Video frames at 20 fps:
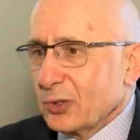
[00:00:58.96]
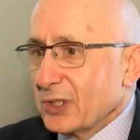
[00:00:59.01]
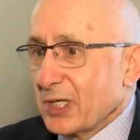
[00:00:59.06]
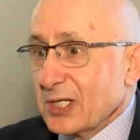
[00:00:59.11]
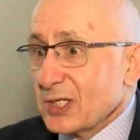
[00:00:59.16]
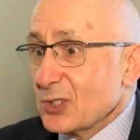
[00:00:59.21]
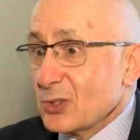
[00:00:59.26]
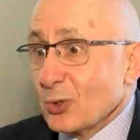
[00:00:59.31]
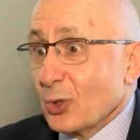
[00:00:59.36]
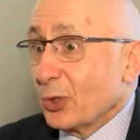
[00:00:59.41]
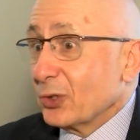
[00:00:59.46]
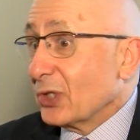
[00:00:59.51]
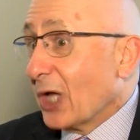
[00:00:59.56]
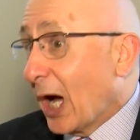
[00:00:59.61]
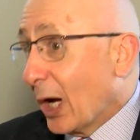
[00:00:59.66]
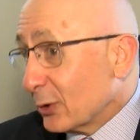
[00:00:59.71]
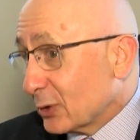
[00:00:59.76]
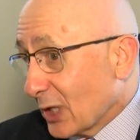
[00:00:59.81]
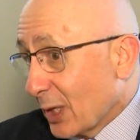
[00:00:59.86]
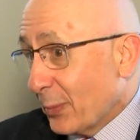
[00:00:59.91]
there is no
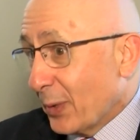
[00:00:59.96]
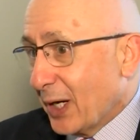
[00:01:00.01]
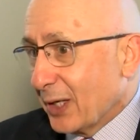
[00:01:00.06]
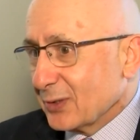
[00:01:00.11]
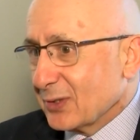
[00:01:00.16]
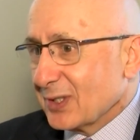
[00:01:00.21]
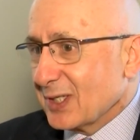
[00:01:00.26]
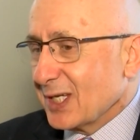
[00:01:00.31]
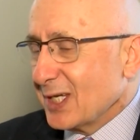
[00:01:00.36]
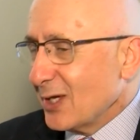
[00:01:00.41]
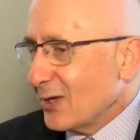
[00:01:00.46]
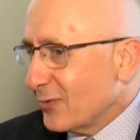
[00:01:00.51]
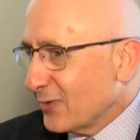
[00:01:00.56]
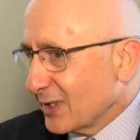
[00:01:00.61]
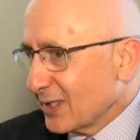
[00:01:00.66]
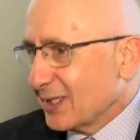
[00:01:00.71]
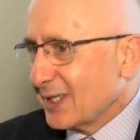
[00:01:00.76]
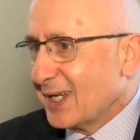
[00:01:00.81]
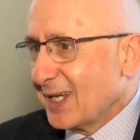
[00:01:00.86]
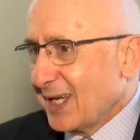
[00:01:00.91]
doubt about it
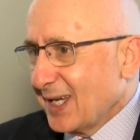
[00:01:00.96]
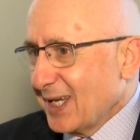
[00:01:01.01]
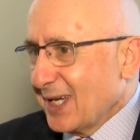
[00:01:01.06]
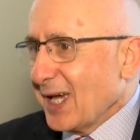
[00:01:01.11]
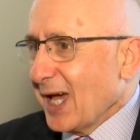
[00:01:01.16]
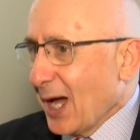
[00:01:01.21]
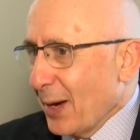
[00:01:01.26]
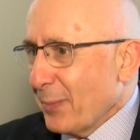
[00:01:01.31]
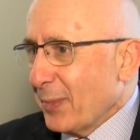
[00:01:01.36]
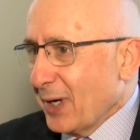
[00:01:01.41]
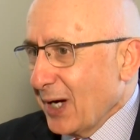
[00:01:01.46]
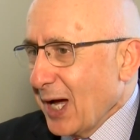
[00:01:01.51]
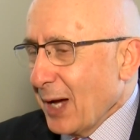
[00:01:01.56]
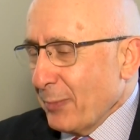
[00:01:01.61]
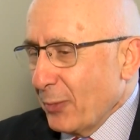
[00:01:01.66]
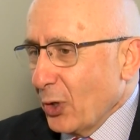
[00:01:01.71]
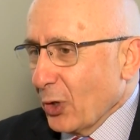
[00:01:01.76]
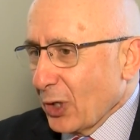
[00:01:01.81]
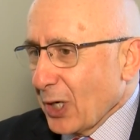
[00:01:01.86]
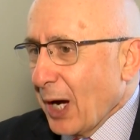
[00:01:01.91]
even
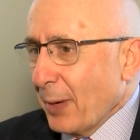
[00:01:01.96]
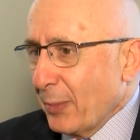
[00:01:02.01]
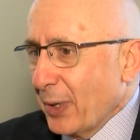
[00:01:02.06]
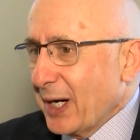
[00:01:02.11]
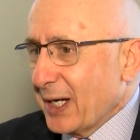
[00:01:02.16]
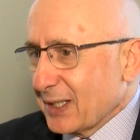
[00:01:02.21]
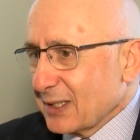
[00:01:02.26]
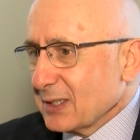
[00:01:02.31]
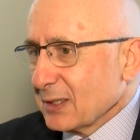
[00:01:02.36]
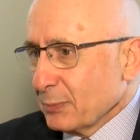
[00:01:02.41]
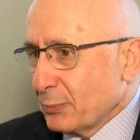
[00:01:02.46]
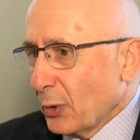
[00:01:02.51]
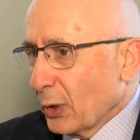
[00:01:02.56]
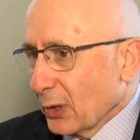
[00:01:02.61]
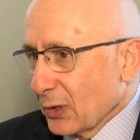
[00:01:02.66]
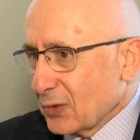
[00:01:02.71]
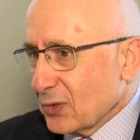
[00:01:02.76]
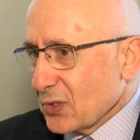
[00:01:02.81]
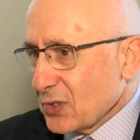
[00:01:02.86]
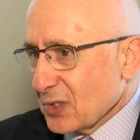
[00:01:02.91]
among American
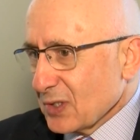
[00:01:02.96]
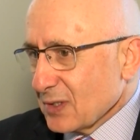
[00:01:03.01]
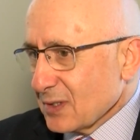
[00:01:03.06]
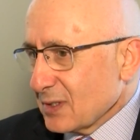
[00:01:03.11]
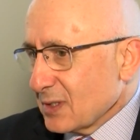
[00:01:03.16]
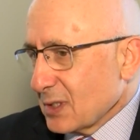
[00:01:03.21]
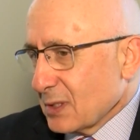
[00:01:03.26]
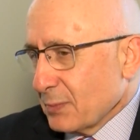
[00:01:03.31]
politicians,